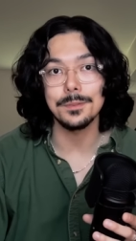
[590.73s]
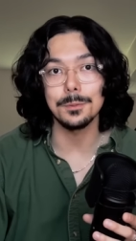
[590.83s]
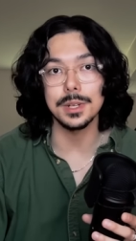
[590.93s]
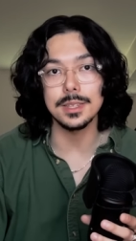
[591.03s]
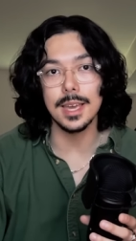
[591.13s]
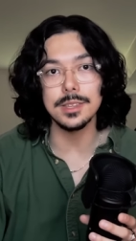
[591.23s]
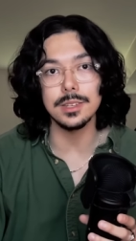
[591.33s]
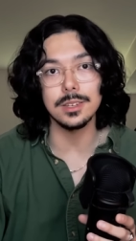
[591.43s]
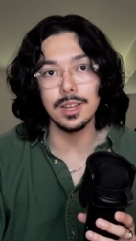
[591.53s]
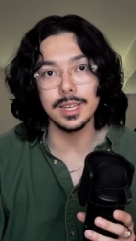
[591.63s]
when Kenya
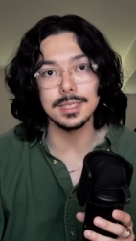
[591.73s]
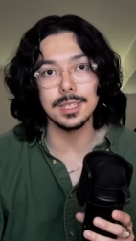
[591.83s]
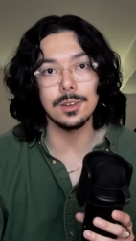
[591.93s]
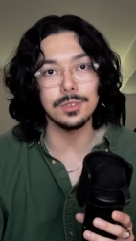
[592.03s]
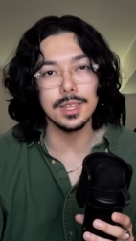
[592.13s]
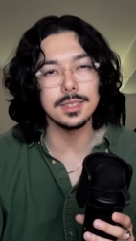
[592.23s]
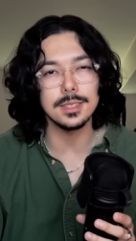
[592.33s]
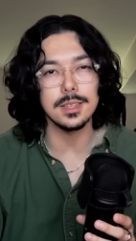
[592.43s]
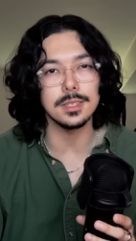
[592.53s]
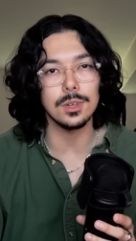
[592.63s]
dug itself
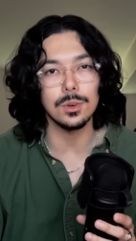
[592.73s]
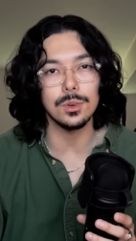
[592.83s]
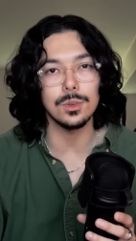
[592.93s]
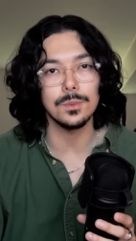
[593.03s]
into this hole.